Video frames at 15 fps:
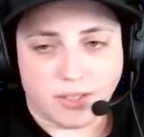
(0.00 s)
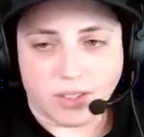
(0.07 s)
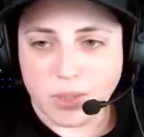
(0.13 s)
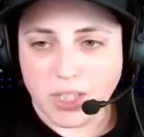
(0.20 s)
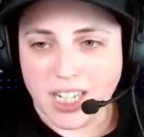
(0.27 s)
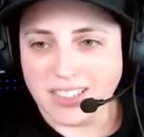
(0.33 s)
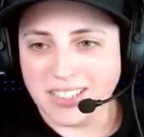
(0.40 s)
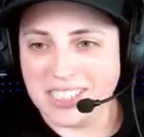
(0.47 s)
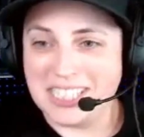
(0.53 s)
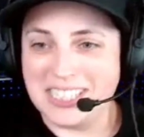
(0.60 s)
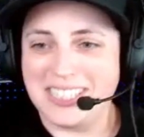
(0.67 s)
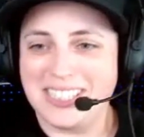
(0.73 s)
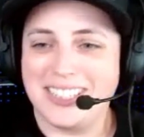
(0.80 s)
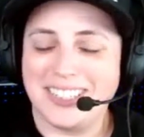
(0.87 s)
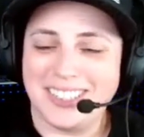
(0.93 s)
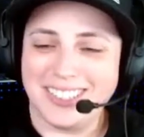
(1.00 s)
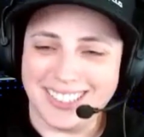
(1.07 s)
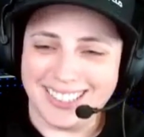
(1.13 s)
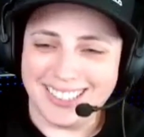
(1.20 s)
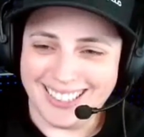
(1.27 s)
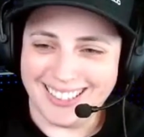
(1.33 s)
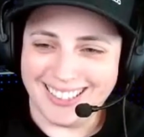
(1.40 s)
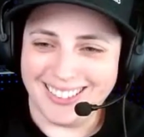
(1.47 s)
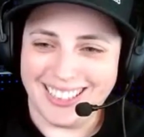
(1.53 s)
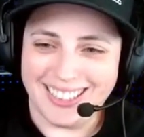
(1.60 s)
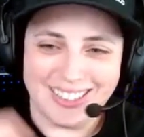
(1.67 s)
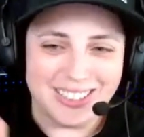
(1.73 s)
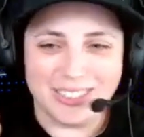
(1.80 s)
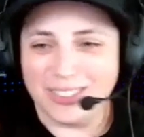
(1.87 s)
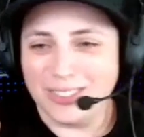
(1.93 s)
if someone has an idea and thinks like
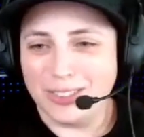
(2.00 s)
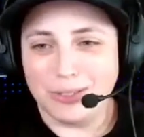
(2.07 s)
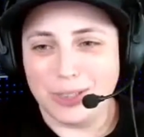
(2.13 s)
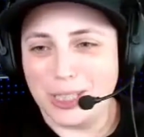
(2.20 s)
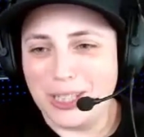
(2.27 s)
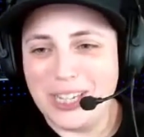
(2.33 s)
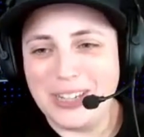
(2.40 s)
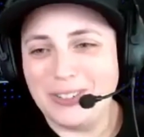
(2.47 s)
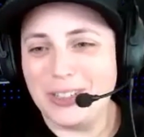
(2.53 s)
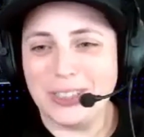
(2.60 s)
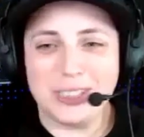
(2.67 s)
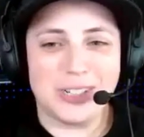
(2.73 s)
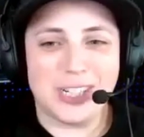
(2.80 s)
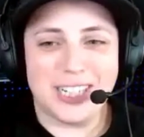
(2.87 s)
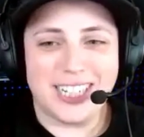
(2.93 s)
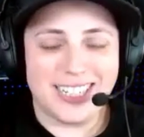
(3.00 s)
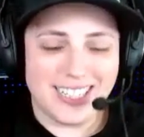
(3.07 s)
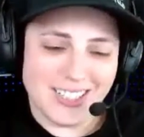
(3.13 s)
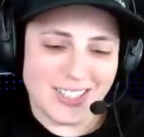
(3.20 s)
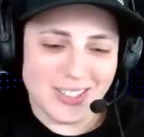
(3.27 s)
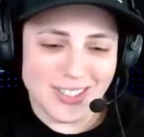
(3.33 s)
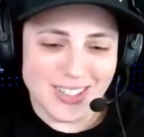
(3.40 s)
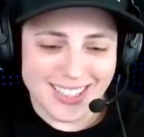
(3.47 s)
this is a really really great, I need to do